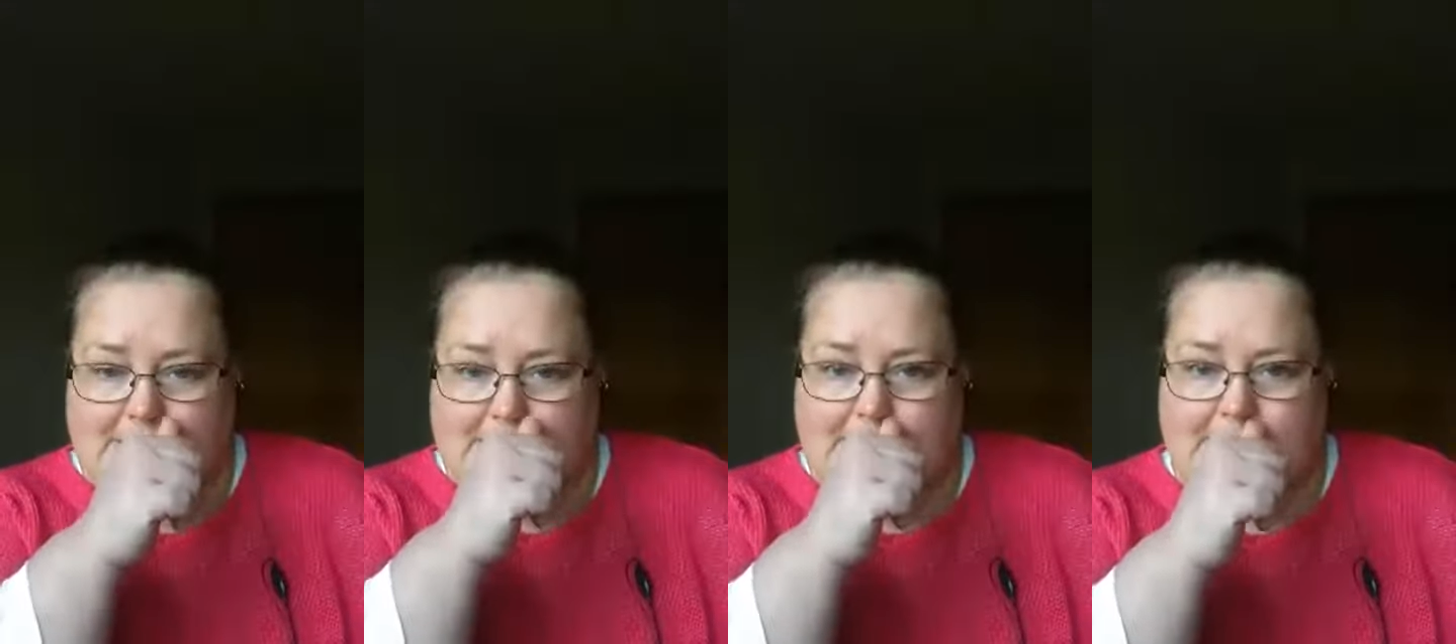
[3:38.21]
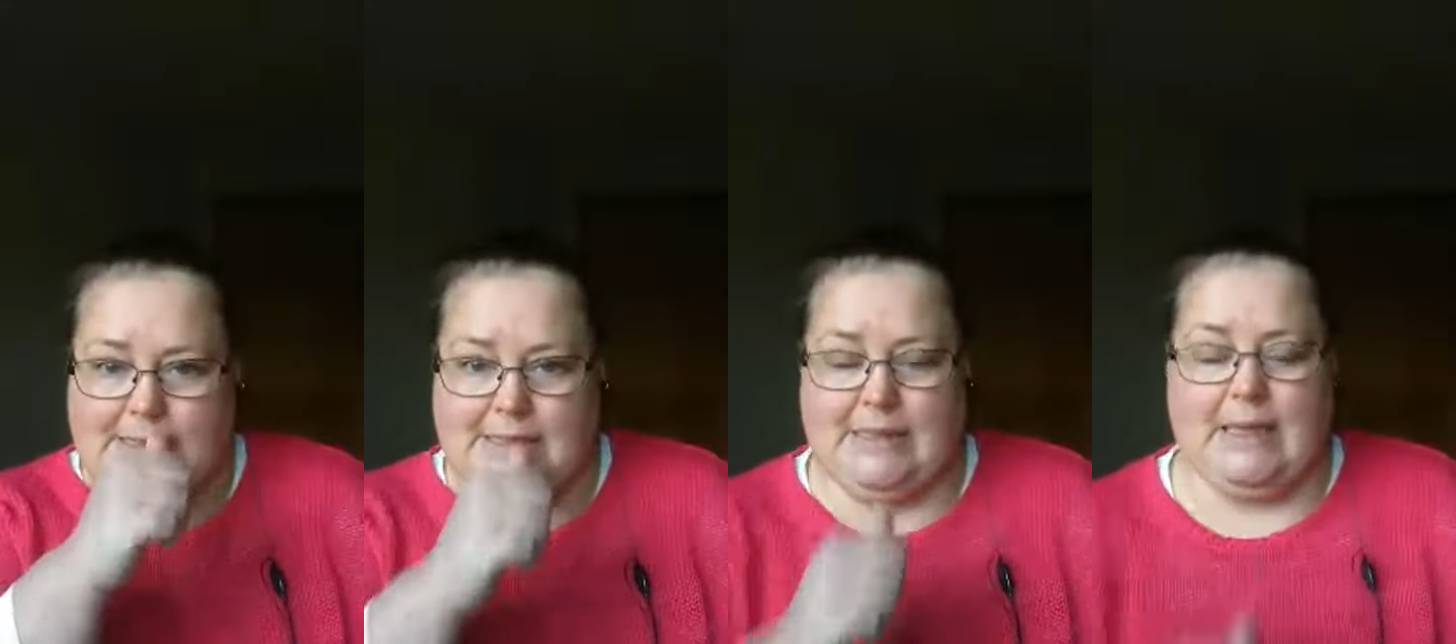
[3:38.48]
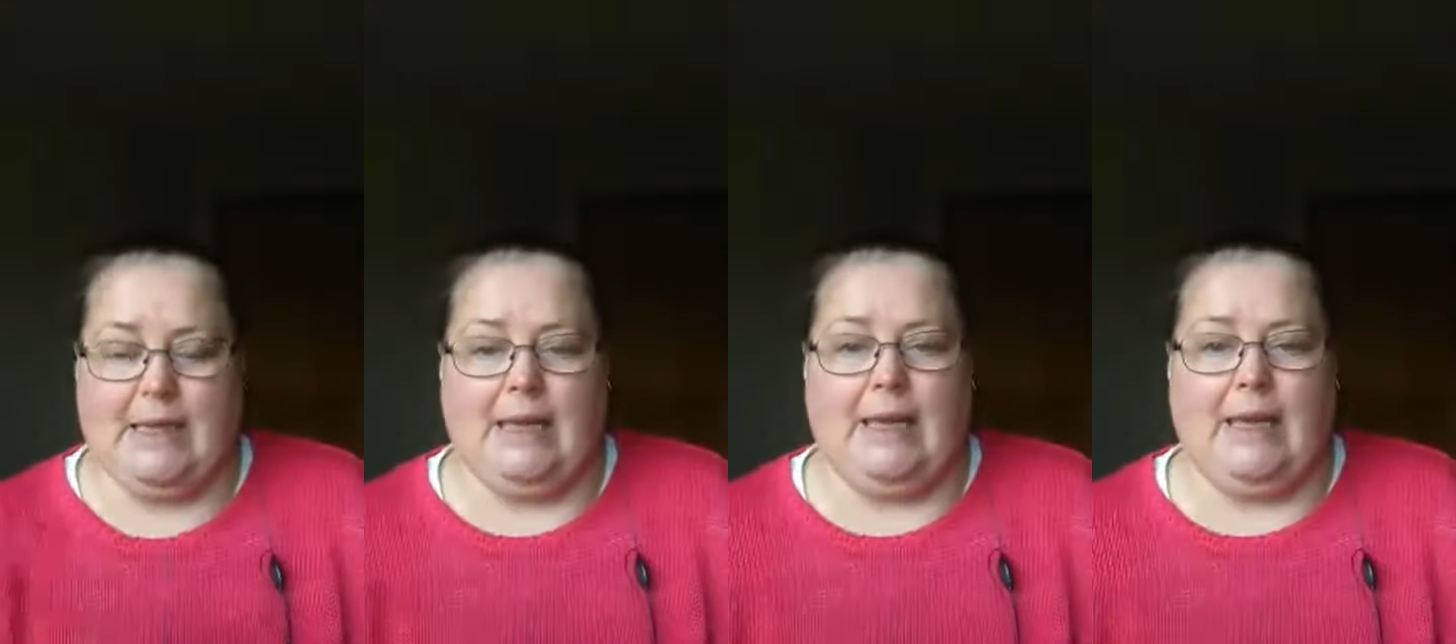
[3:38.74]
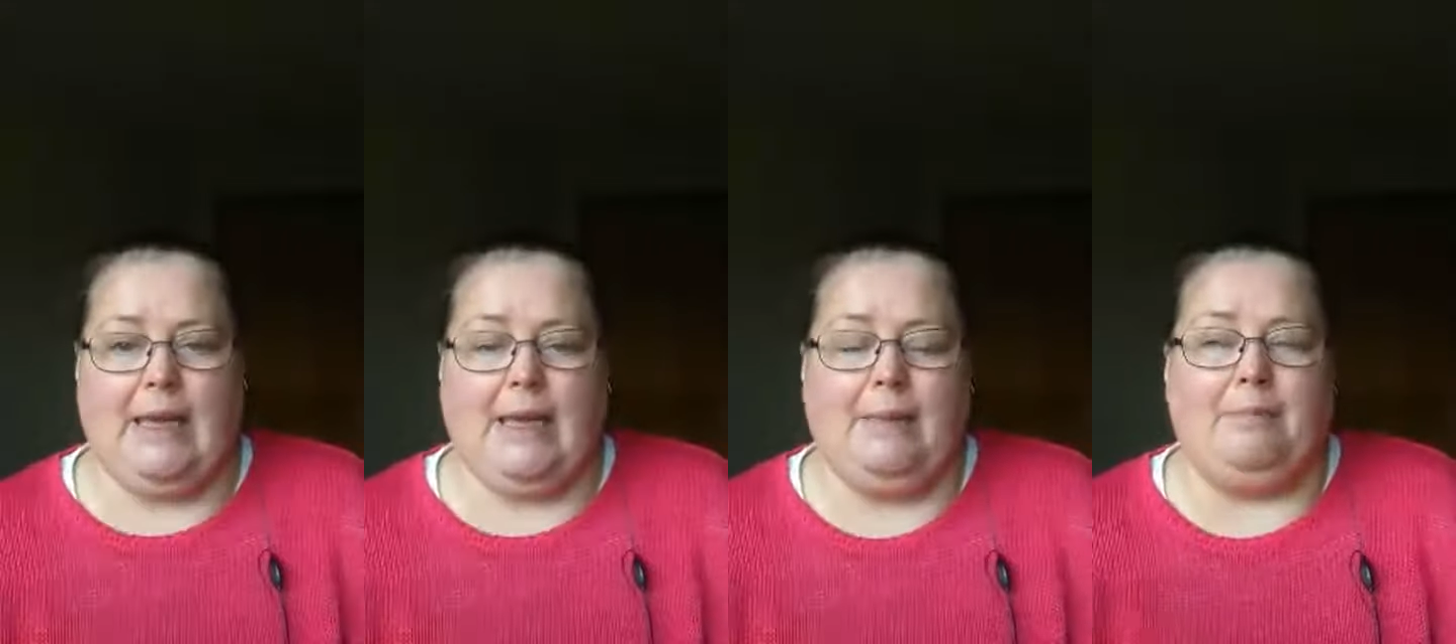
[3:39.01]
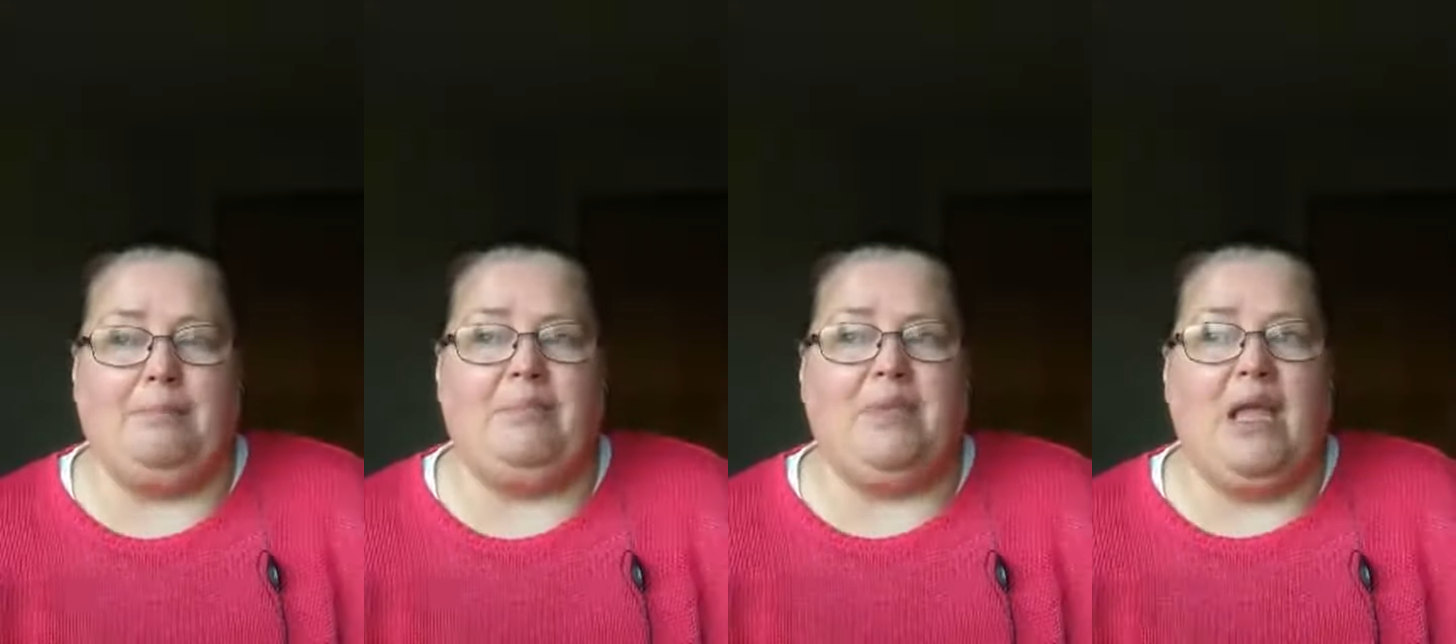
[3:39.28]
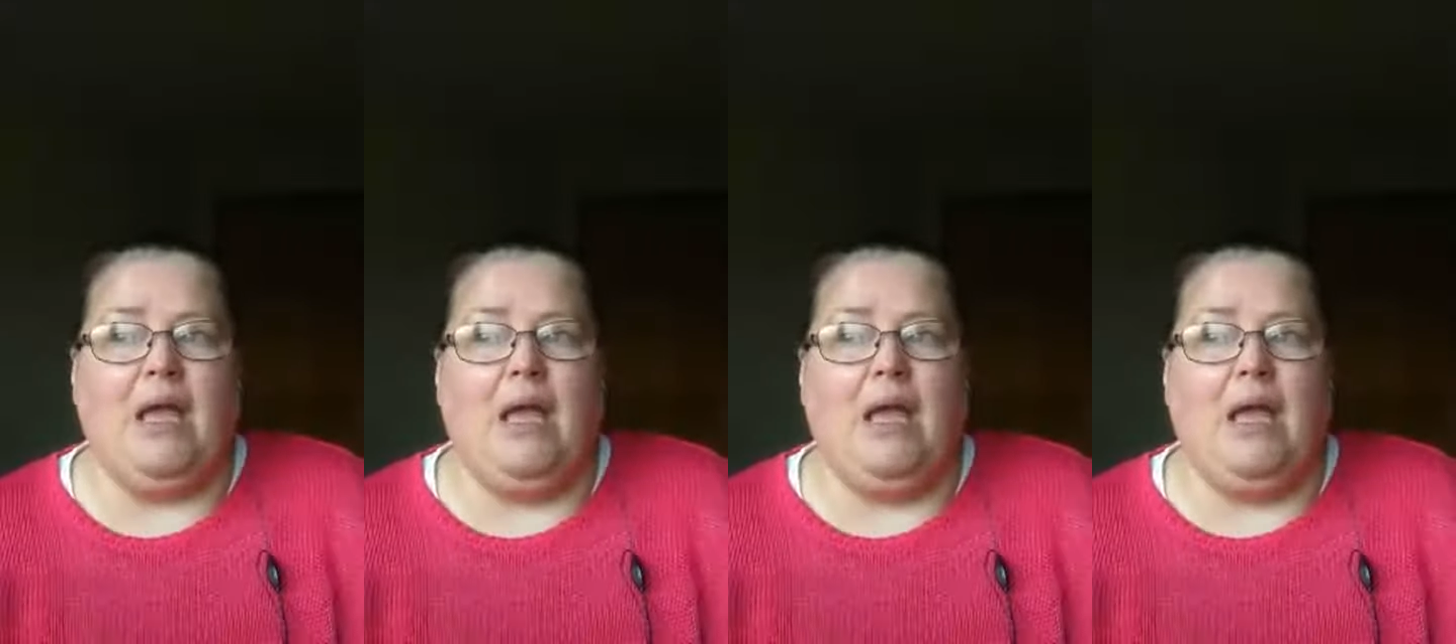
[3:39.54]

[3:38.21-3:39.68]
list, I